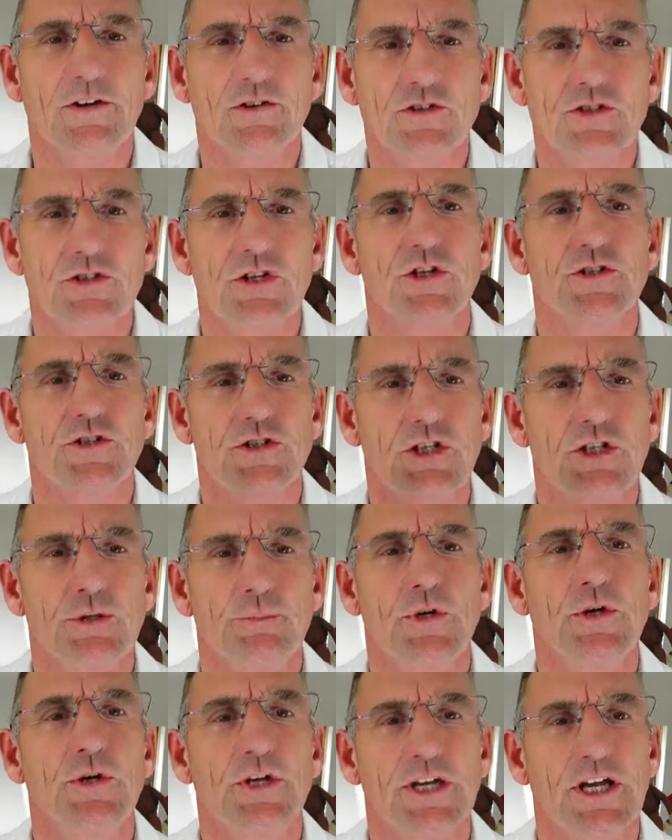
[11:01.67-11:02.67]
start to
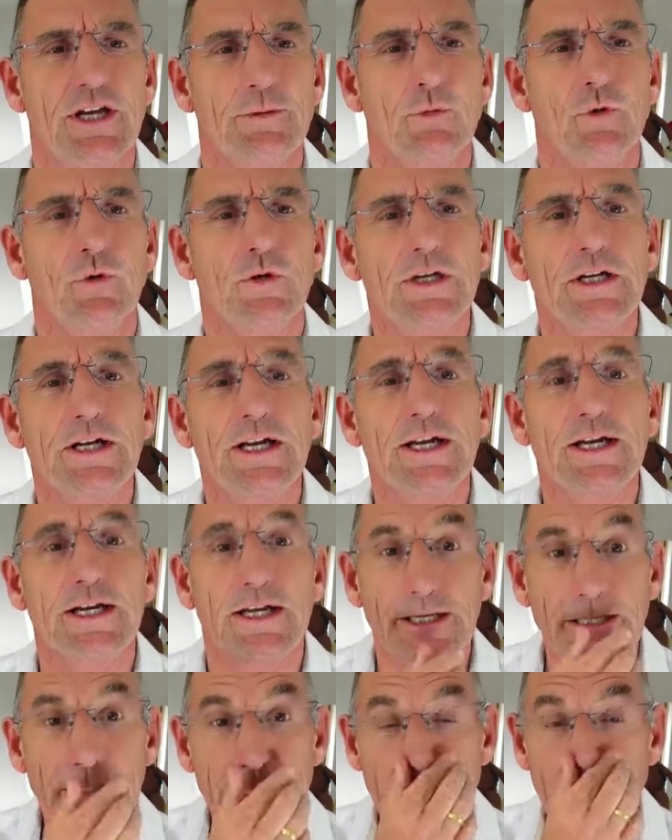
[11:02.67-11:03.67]
communicate more clearly